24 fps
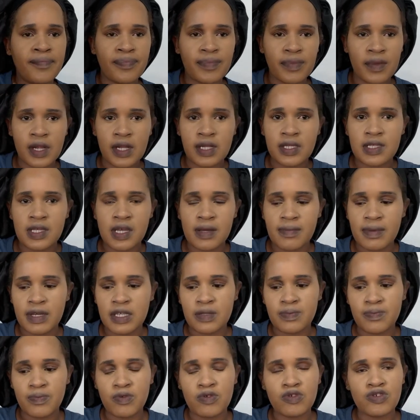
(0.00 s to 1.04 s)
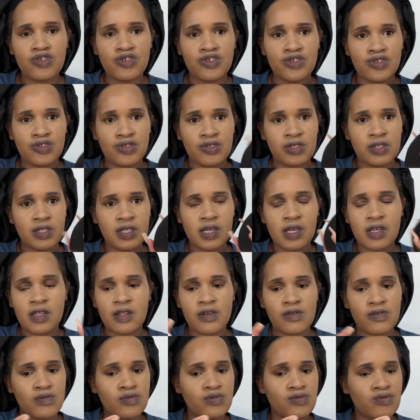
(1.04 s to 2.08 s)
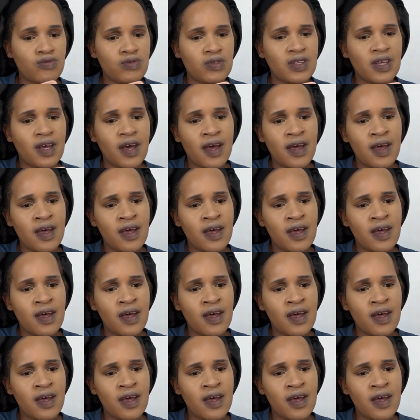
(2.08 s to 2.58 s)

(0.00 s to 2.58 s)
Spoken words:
Now take my sponge, take the rose water.